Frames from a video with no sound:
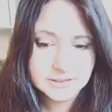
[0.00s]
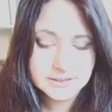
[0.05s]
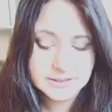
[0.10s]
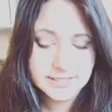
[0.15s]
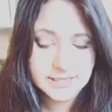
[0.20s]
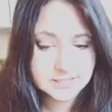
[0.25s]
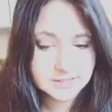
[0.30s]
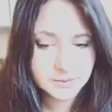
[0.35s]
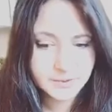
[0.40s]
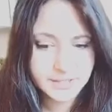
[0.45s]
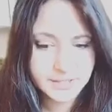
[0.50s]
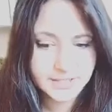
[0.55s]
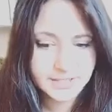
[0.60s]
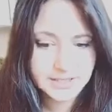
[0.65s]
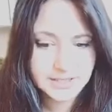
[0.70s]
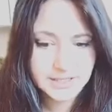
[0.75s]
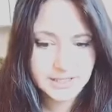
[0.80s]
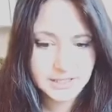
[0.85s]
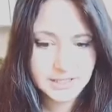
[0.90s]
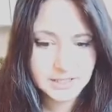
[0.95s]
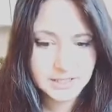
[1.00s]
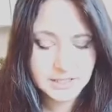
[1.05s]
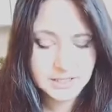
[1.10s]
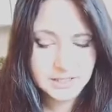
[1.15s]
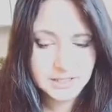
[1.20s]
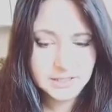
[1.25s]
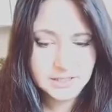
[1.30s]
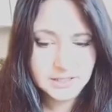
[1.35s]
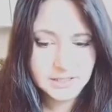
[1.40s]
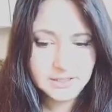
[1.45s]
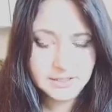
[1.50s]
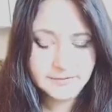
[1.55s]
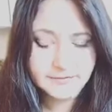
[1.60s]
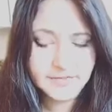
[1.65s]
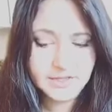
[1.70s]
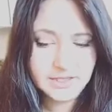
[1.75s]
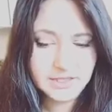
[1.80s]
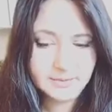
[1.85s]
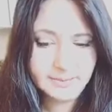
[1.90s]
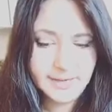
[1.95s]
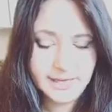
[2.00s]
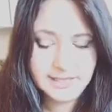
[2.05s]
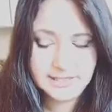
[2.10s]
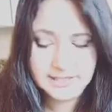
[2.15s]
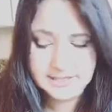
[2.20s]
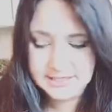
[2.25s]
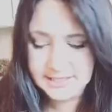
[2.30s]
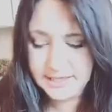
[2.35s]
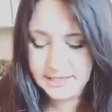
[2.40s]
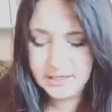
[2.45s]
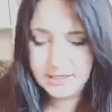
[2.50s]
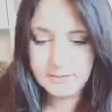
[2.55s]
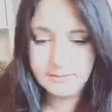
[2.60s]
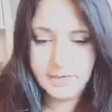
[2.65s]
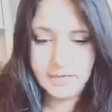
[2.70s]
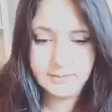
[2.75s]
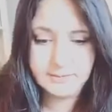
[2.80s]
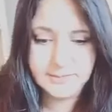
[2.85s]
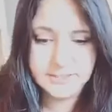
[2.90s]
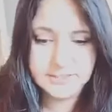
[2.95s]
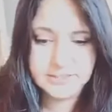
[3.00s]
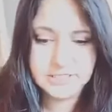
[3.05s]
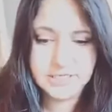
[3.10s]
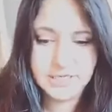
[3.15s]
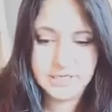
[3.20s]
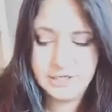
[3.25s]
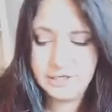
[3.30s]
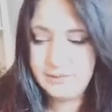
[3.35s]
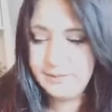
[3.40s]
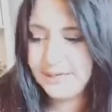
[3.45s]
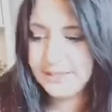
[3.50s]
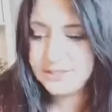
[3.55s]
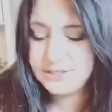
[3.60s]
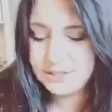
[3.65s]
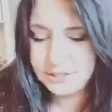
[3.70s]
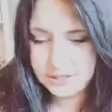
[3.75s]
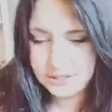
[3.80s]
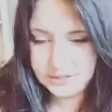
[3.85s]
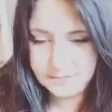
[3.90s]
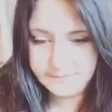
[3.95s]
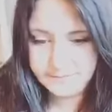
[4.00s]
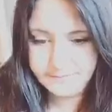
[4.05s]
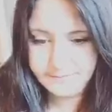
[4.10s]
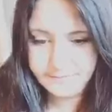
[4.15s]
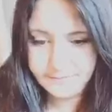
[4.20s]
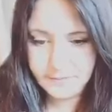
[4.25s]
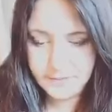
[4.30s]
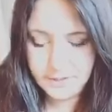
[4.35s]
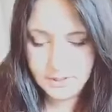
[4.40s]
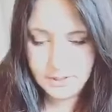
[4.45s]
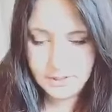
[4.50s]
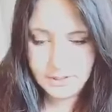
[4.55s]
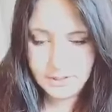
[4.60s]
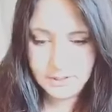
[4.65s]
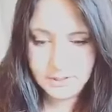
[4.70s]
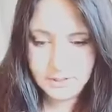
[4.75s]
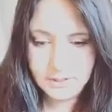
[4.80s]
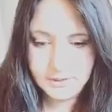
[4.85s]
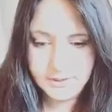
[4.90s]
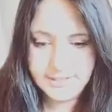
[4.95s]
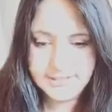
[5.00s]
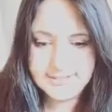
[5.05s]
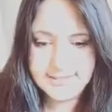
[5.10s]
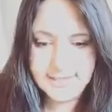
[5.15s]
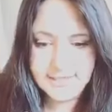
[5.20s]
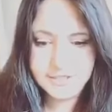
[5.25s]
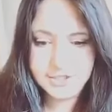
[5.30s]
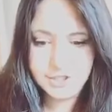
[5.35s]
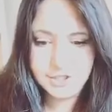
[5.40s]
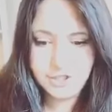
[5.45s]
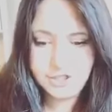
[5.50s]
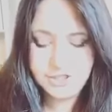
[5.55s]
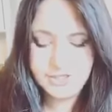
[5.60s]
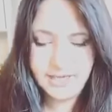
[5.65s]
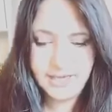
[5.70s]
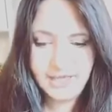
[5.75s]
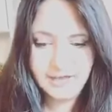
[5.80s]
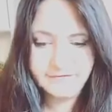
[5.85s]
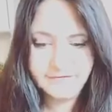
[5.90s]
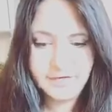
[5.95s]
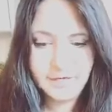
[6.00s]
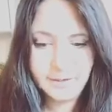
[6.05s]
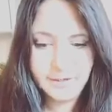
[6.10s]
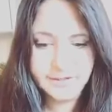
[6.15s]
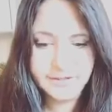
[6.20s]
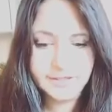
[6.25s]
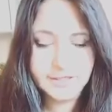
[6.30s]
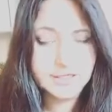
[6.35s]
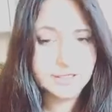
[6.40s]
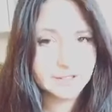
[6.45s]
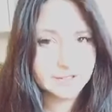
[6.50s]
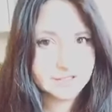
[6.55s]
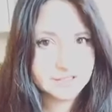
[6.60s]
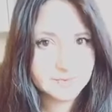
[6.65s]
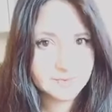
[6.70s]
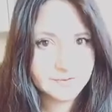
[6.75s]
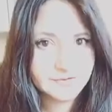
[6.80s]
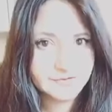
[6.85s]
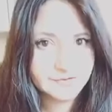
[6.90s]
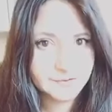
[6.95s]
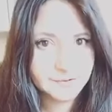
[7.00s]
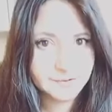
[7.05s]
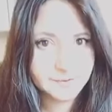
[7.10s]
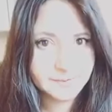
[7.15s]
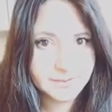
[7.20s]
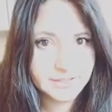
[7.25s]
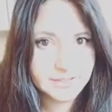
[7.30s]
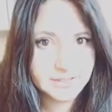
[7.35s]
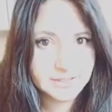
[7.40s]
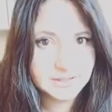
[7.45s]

That's what I think. Think about the Ten Commandments. Can you imagine? Where it says, You shall have no other gods before me